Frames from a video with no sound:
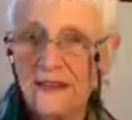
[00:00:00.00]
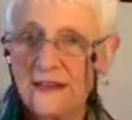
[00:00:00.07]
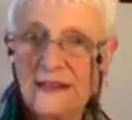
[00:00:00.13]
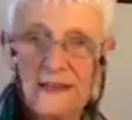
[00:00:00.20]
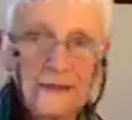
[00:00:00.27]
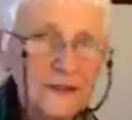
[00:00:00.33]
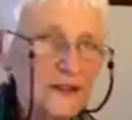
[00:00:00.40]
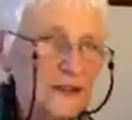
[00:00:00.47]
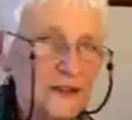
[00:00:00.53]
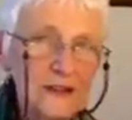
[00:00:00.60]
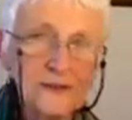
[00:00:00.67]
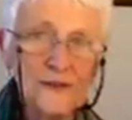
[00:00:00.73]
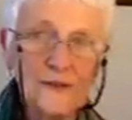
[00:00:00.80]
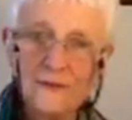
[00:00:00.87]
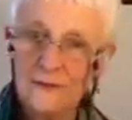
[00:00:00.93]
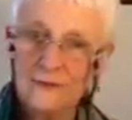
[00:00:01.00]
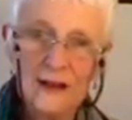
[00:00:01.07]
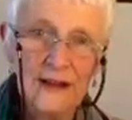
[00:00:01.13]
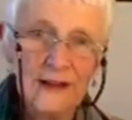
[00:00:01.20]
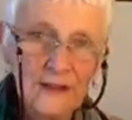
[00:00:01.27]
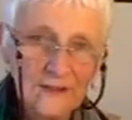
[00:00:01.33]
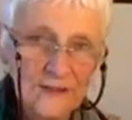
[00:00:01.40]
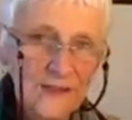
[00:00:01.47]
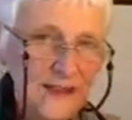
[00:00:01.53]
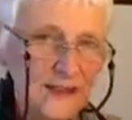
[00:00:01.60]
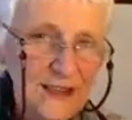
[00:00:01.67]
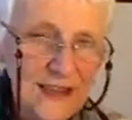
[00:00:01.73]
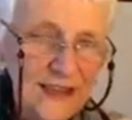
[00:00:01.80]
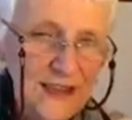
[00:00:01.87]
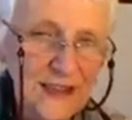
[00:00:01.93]
We never arrive at
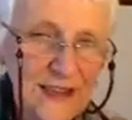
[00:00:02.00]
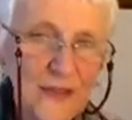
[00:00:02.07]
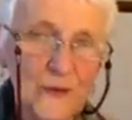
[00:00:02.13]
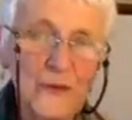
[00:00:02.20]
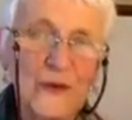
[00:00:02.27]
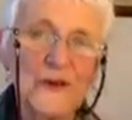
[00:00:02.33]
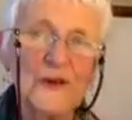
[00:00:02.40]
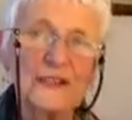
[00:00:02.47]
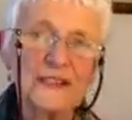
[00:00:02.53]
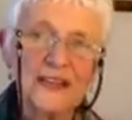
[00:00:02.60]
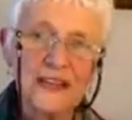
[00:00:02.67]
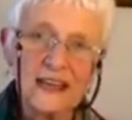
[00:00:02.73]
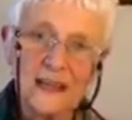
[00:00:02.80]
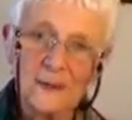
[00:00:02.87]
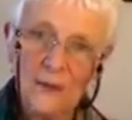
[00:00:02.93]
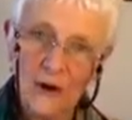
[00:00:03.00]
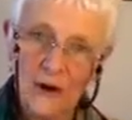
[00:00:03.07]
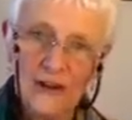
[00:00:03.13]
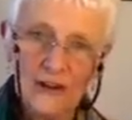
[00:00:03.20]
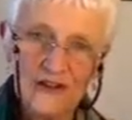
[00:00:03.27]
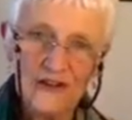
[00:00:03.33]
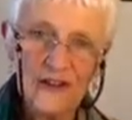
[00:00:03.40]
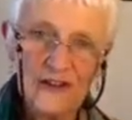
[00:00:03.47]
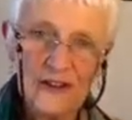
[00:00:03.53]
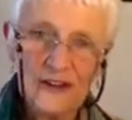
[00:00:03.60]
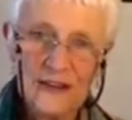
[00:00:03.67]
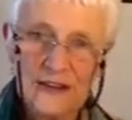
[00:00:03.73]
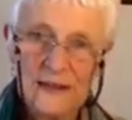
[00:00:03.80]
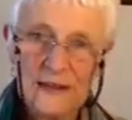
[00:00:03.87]
anything. We're all the time on a journey.